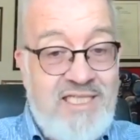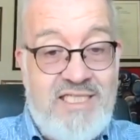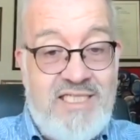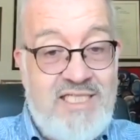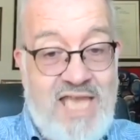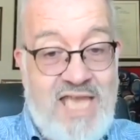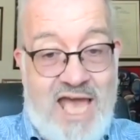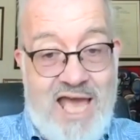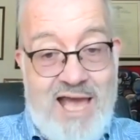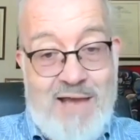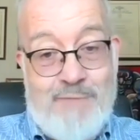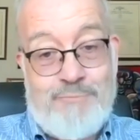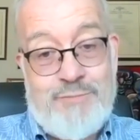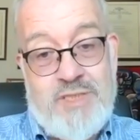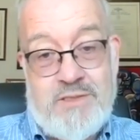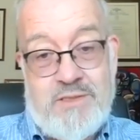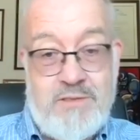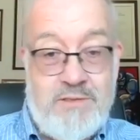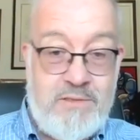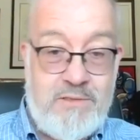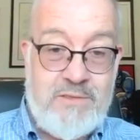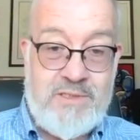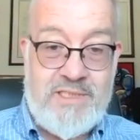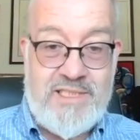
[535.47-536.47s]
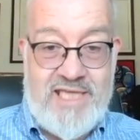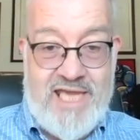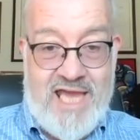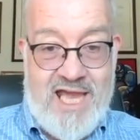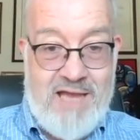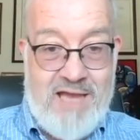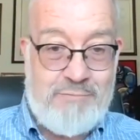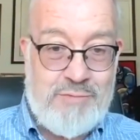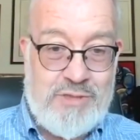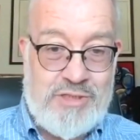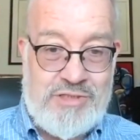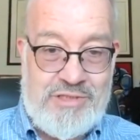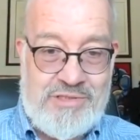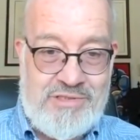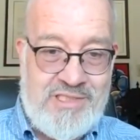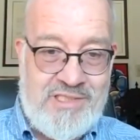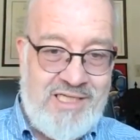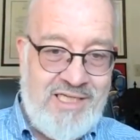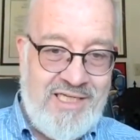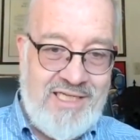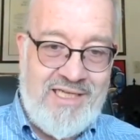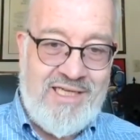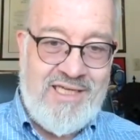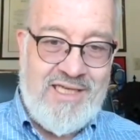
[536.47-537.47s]
is absolutely
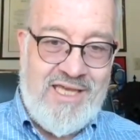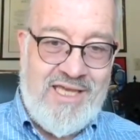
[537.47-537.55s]
captured